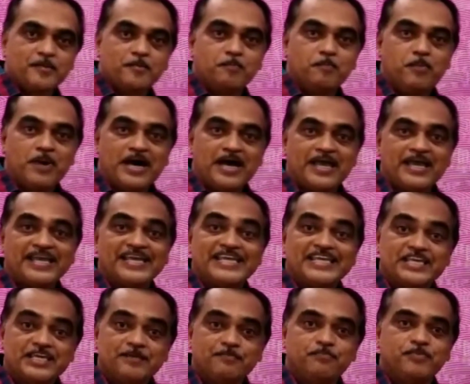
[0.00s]
by
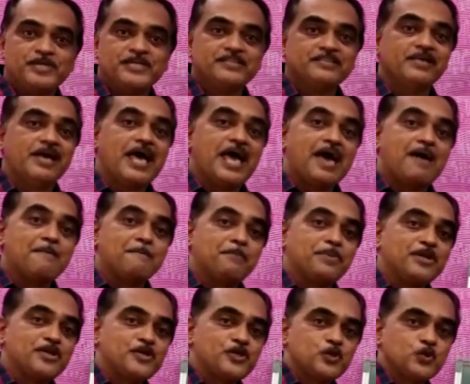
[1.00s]
keeping the
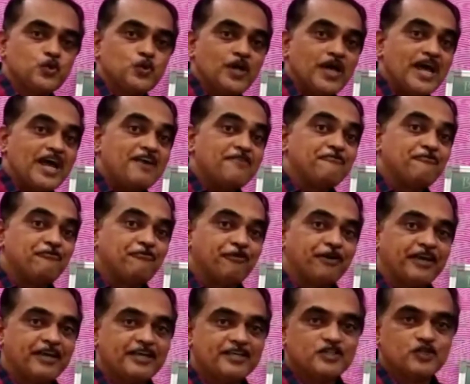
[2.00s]
amplitude and
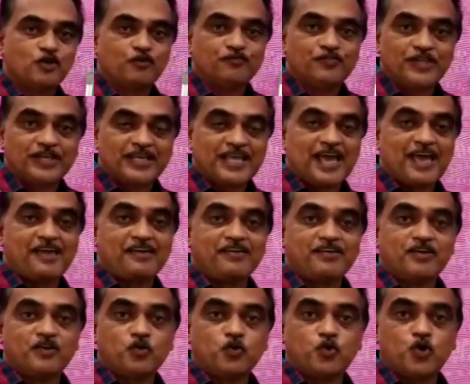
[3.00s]
phase of the
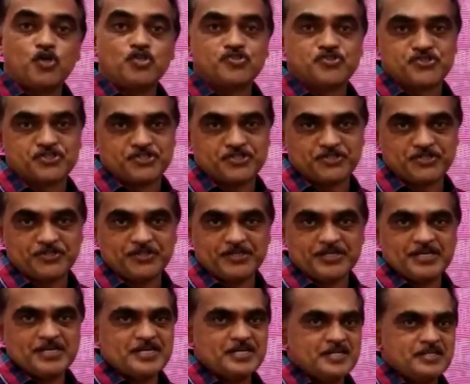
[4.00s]
carrier constant.
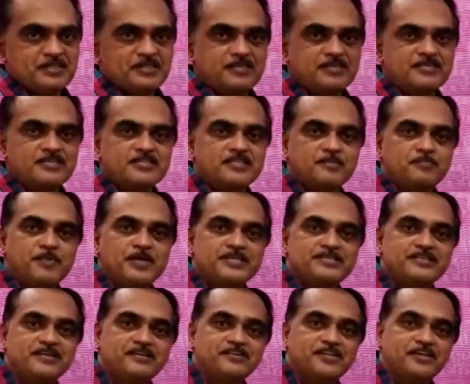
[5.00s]
This is the
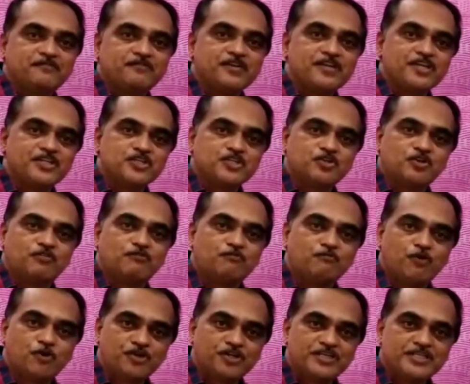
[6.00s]
basic definition of
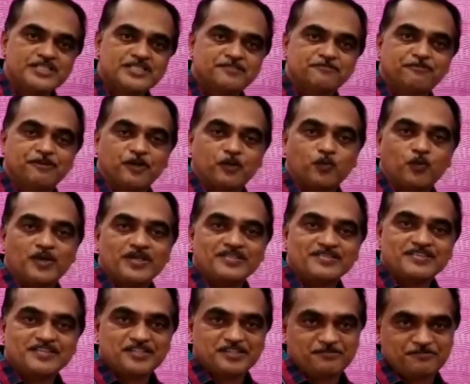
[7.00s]
what is
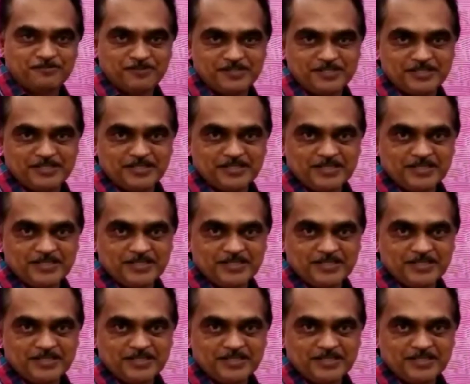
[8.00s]
frequency shift keying.